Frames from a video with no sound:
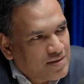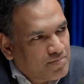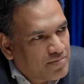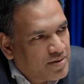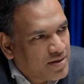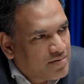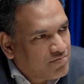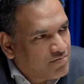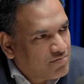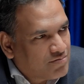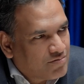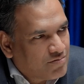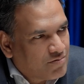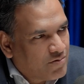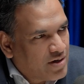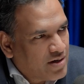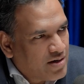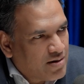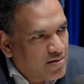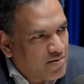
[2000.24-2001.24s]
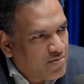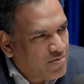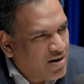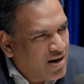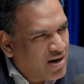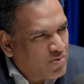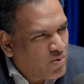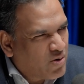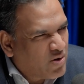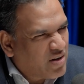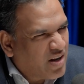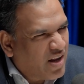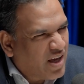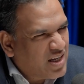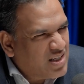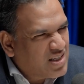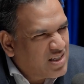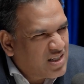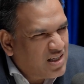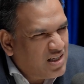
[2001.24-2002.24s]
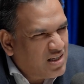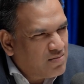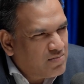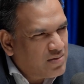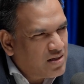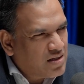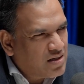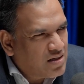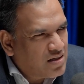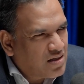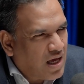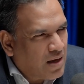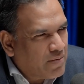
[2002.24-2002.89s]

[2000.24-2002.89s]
But we're at what, 19 million?